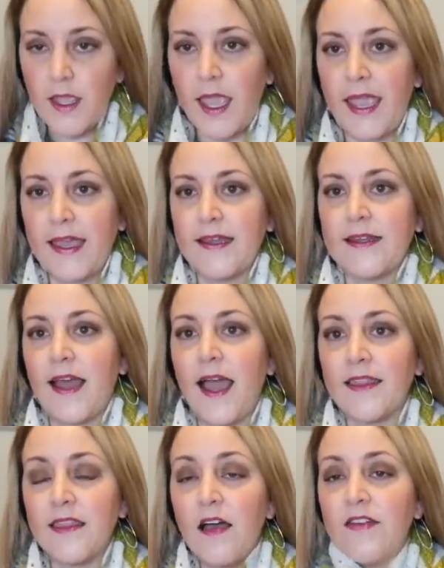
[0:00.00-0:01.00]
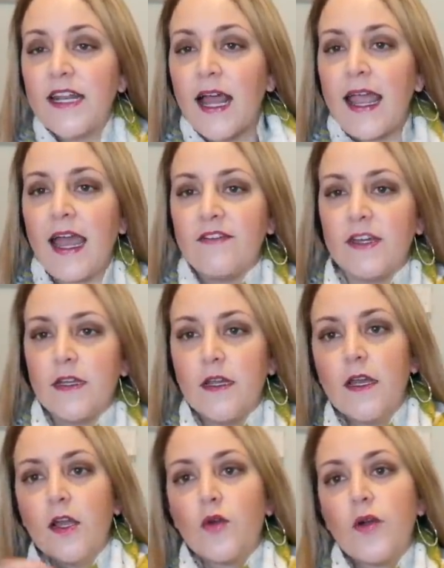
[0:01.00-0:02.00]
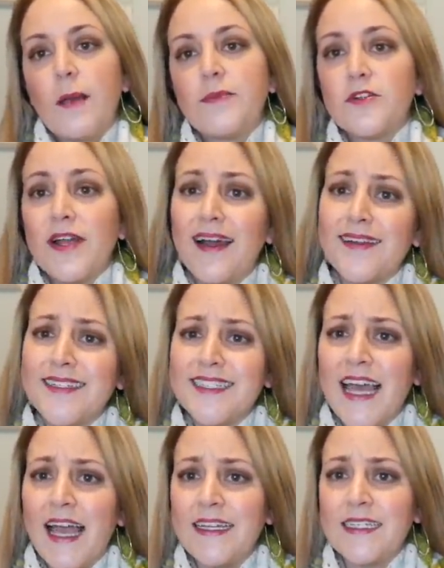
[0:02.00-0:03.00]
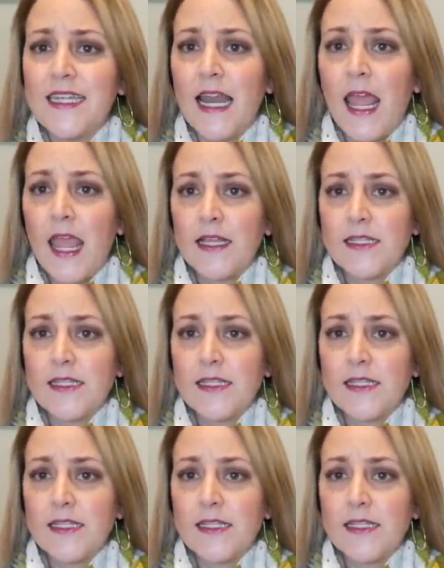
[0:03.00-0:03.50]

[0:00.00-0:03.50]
And I love it. I have it wrapped around and tied today.